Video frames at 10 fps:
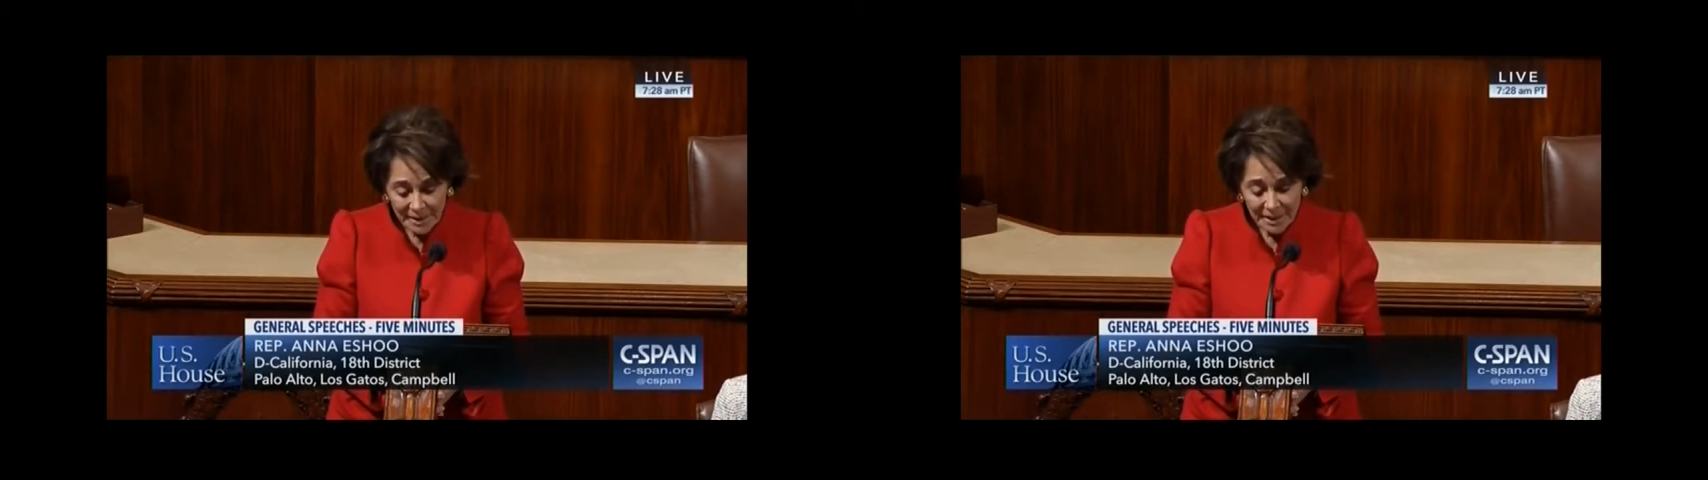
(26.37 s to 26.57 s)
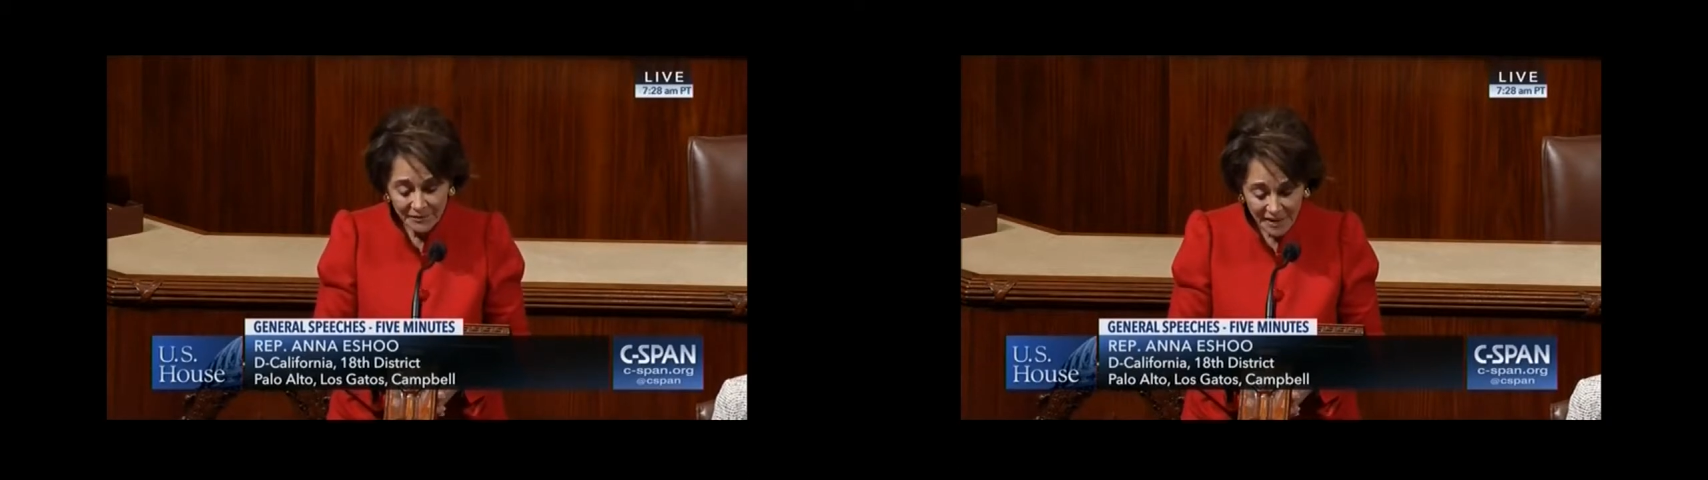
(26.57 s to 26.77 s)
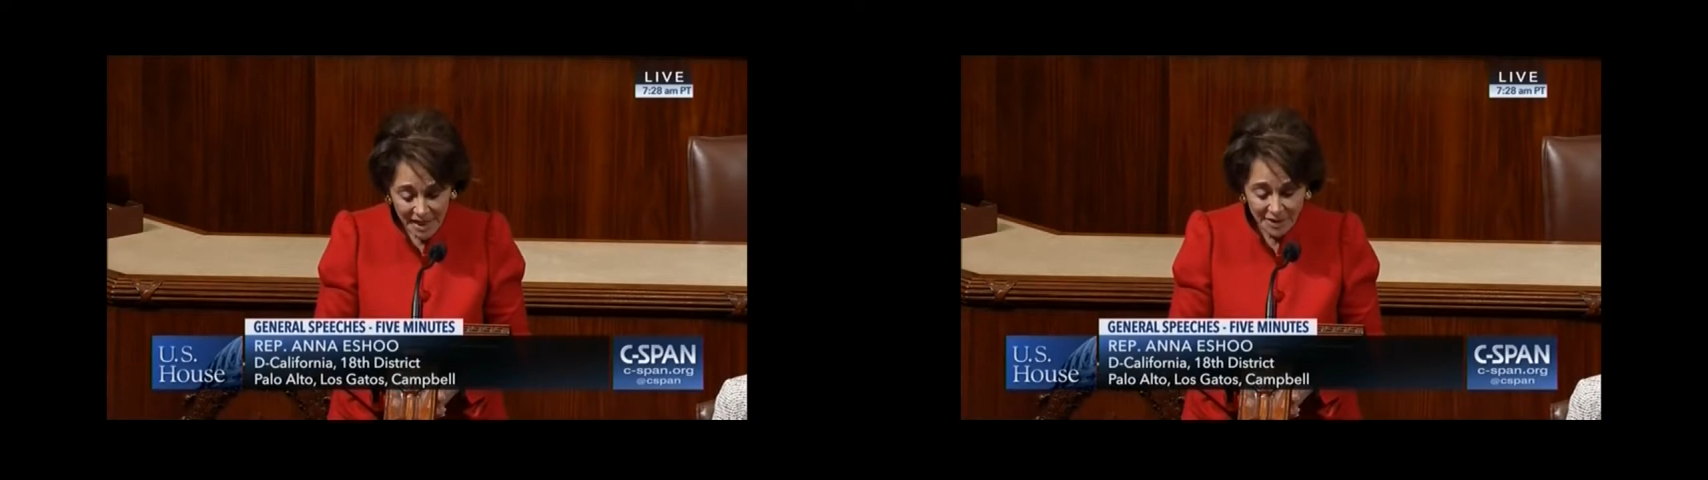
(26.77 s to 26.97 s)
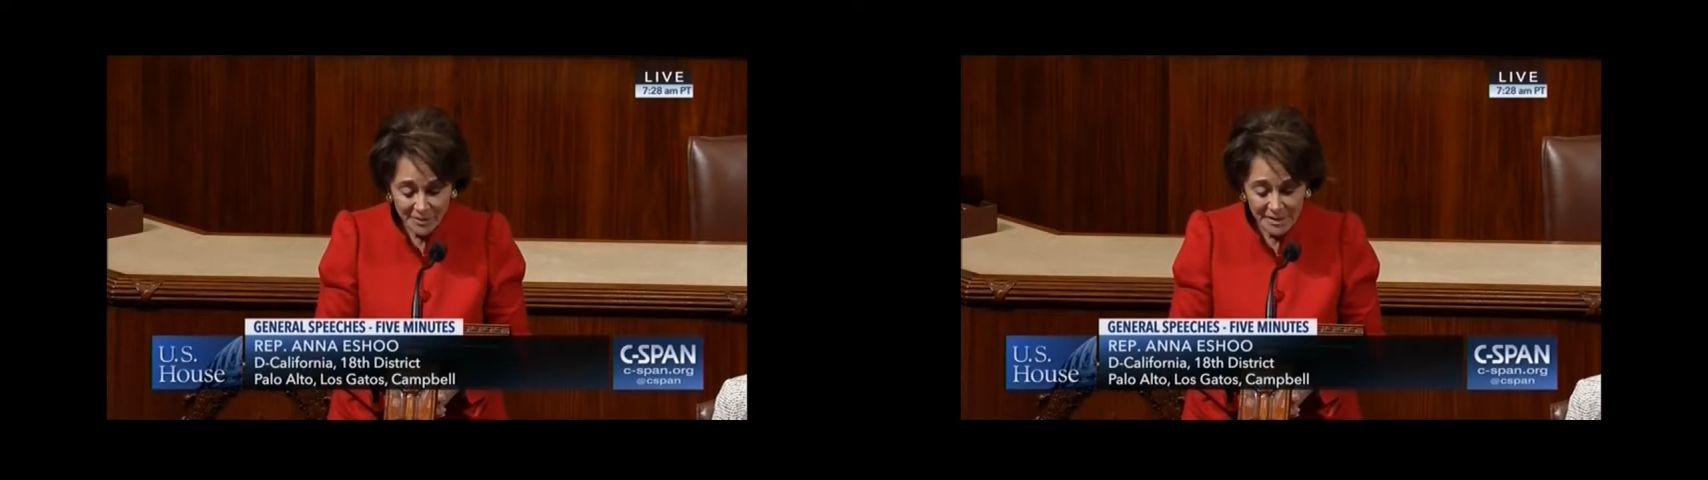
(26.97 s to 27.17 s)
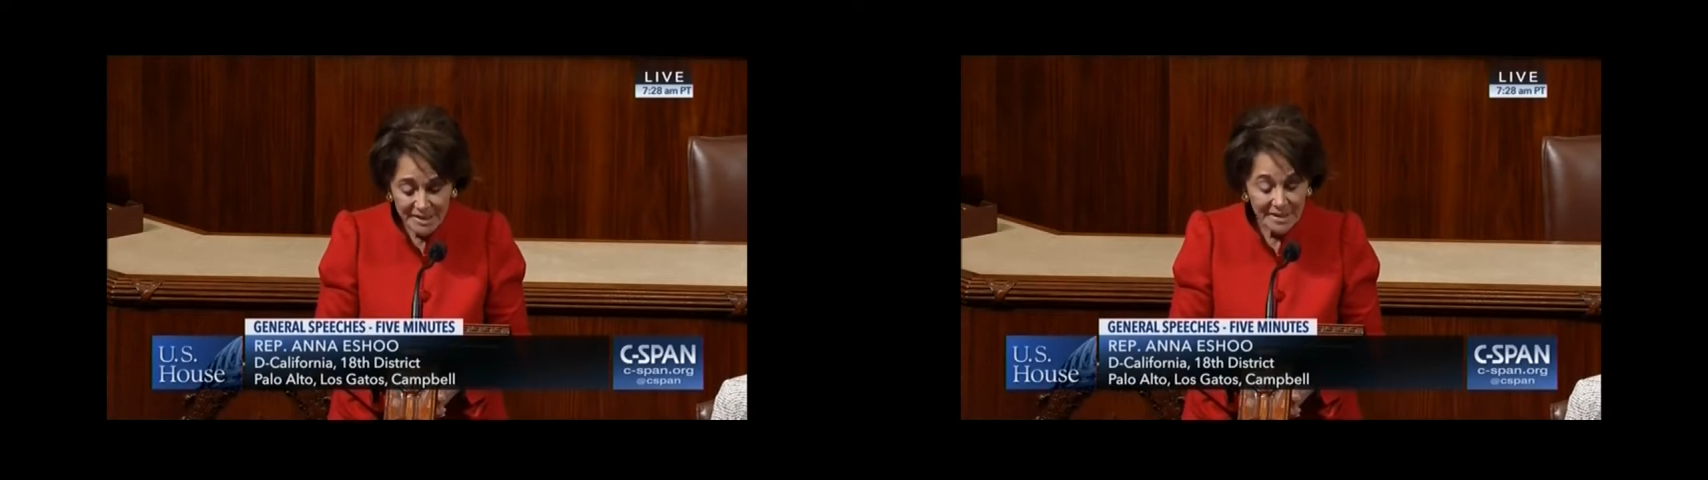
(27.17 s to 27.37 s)
if
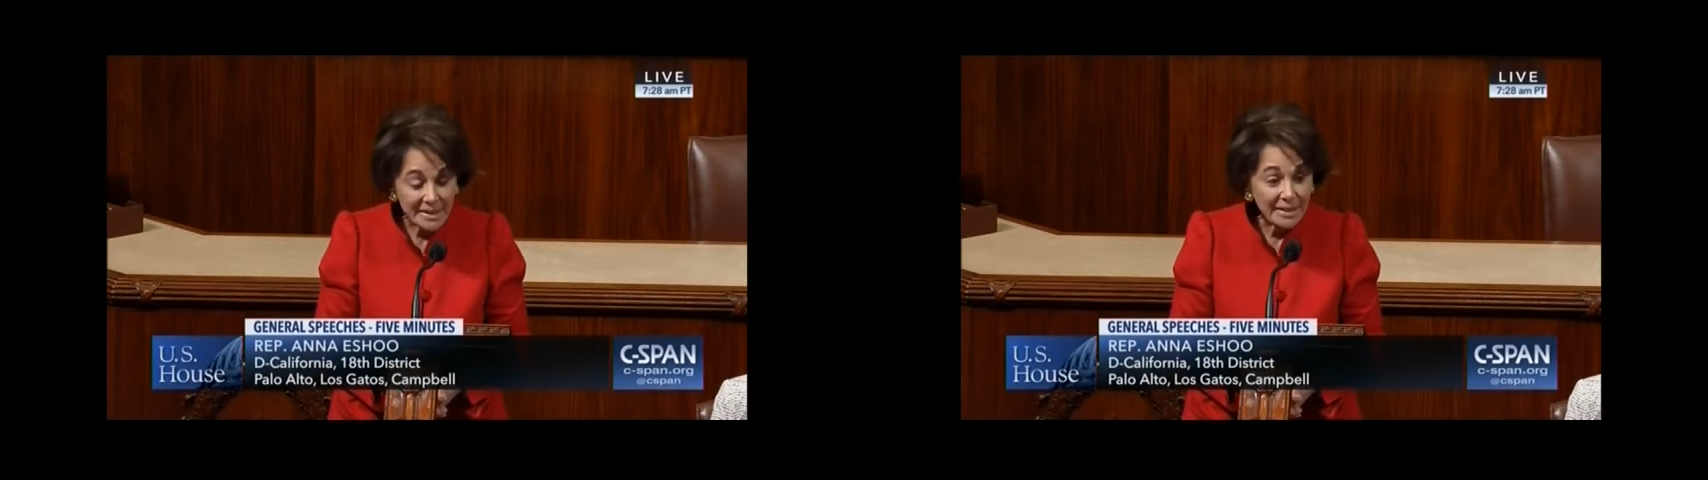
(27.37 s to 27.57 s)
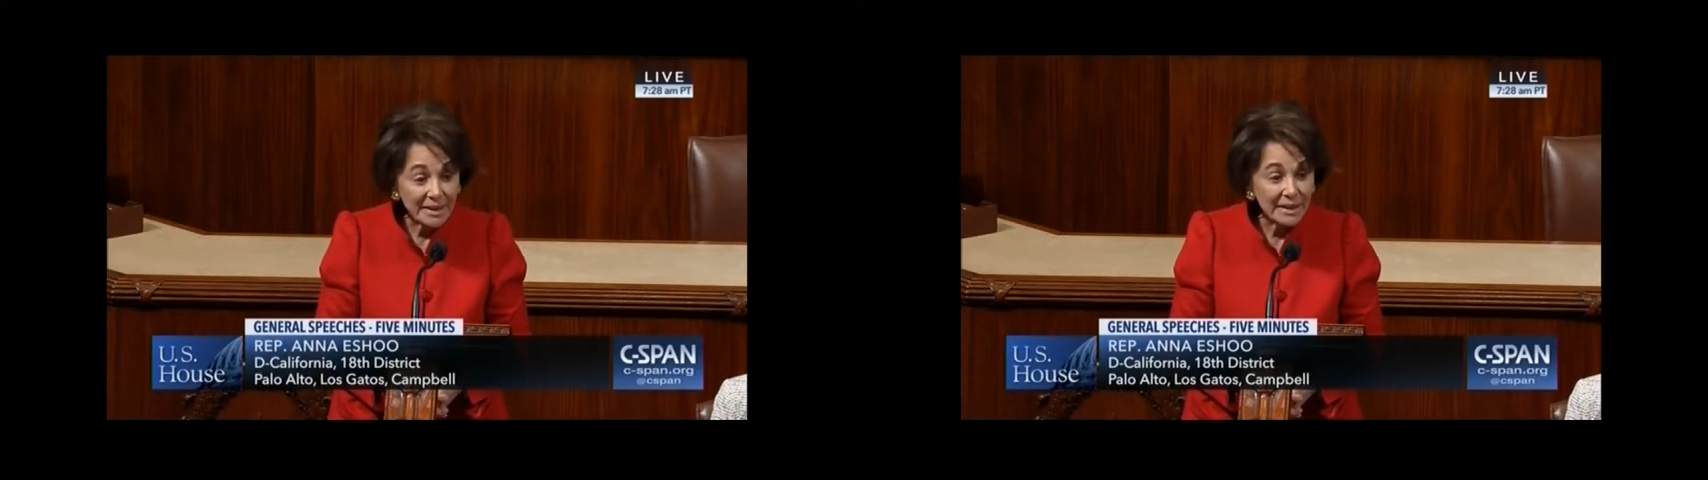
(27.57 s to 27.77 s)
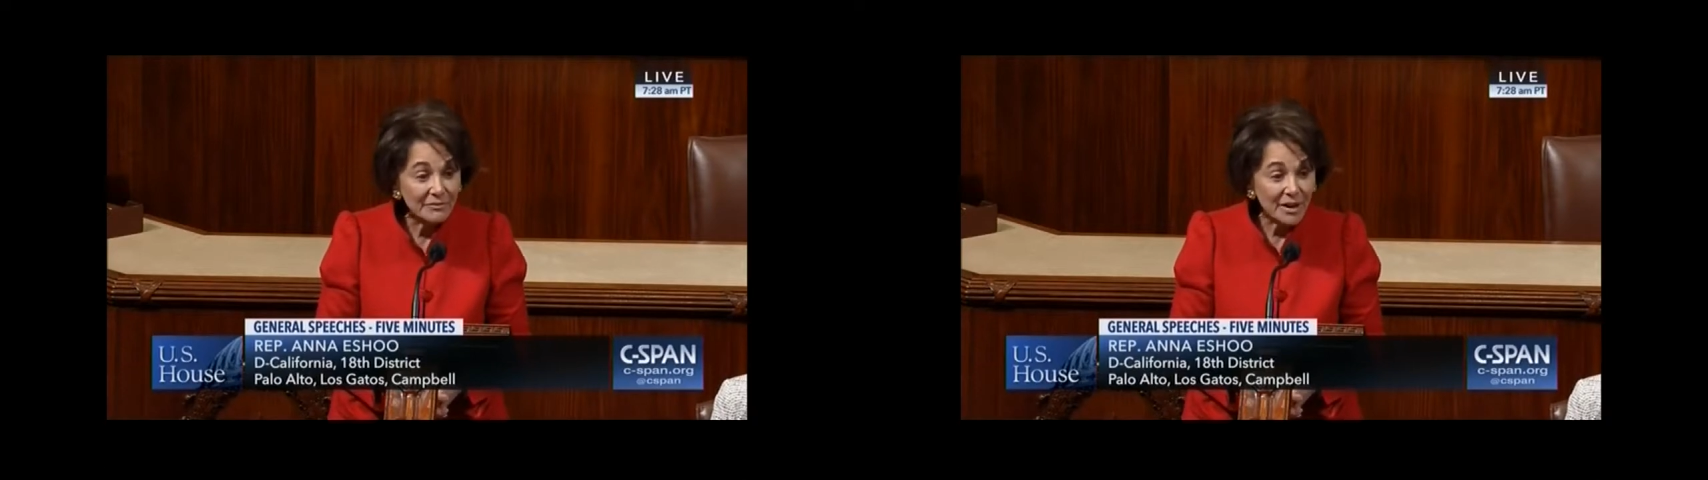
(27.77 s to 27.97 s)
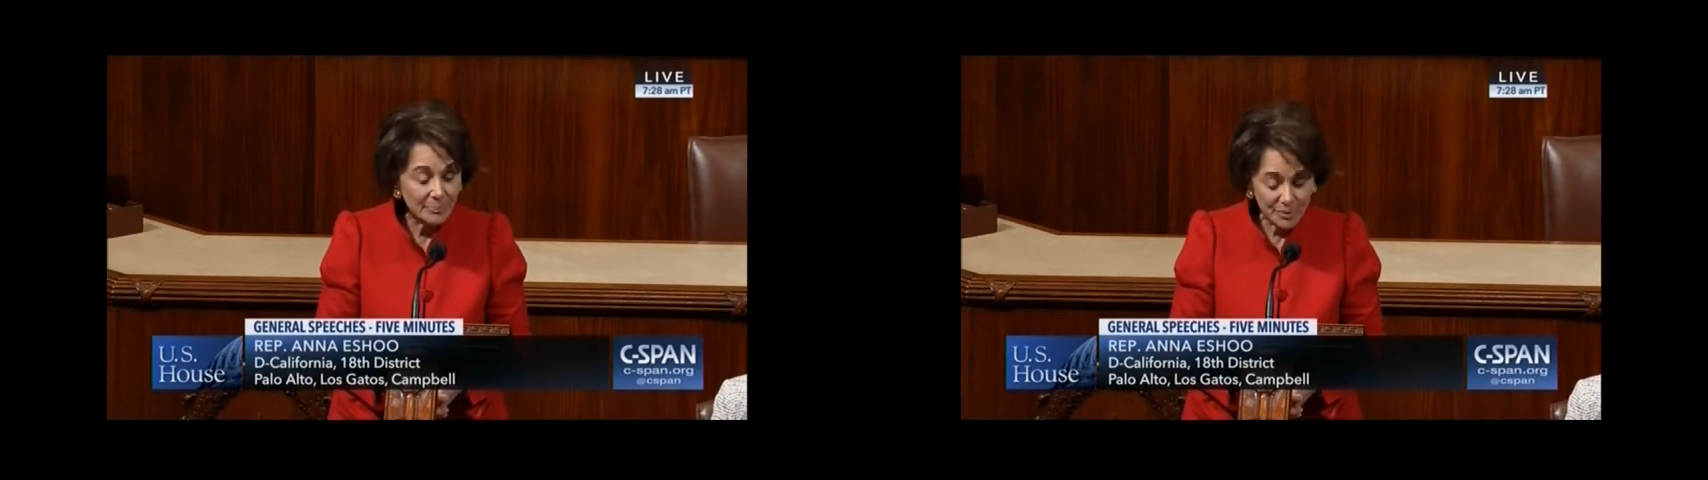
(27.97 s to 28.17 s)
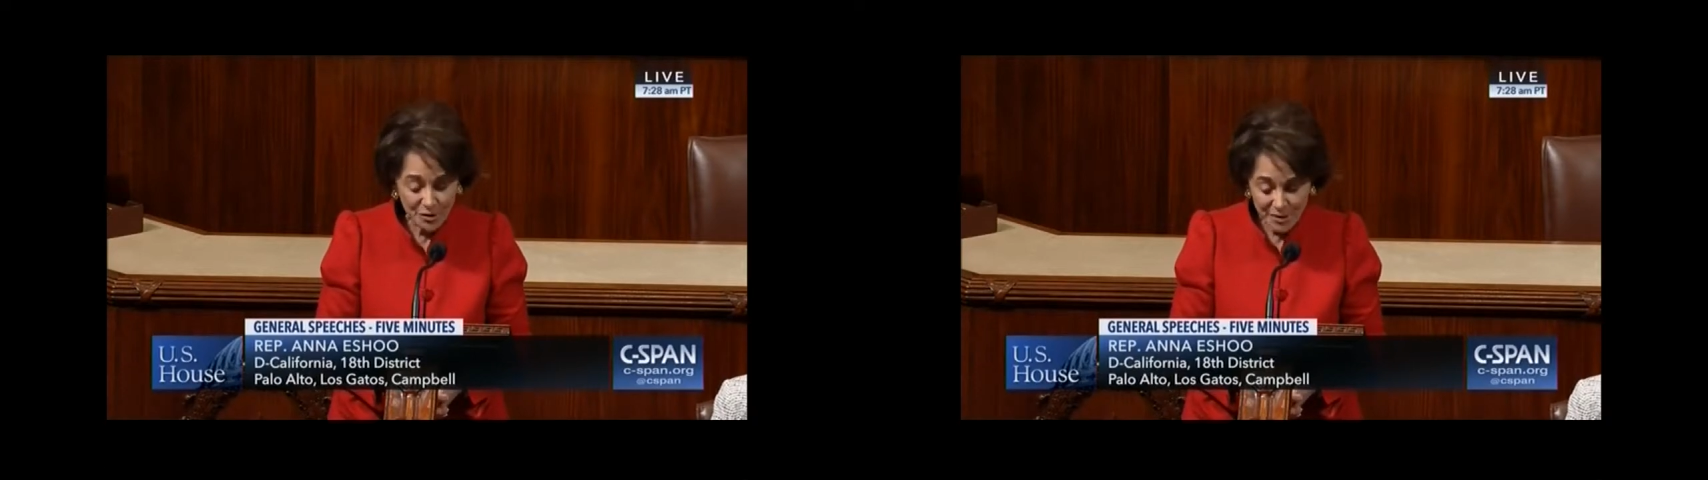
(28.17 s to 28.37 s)
Congress doesn't live
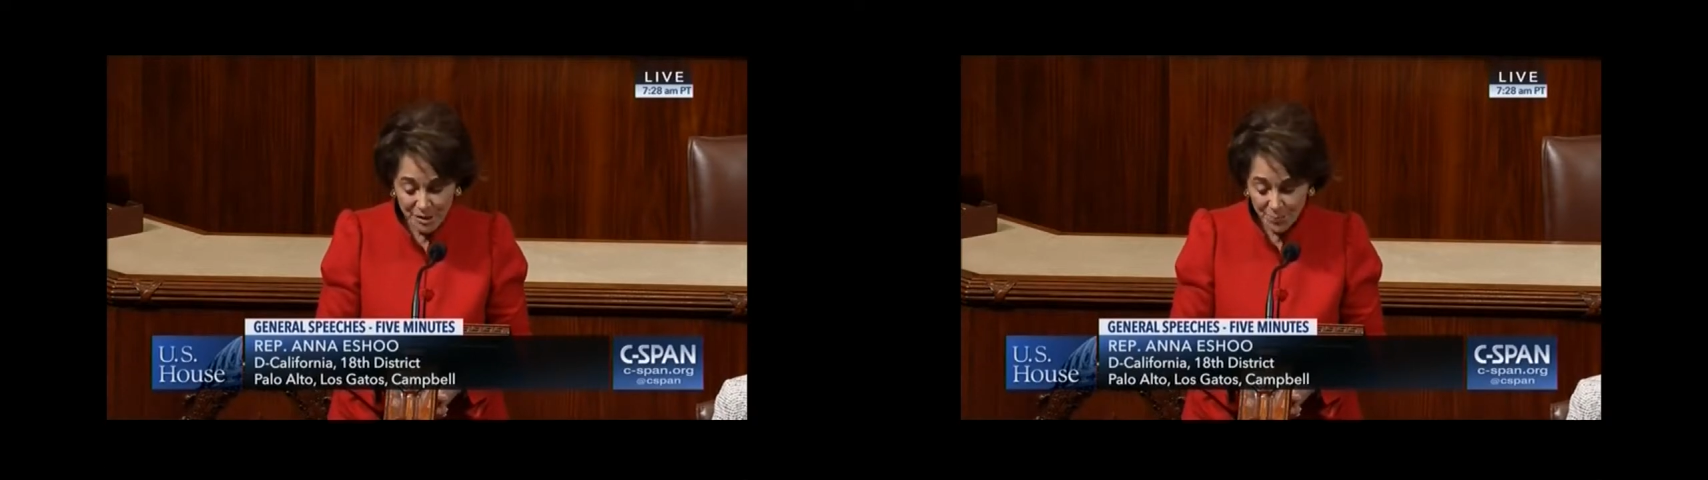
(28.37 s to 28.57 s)
up to its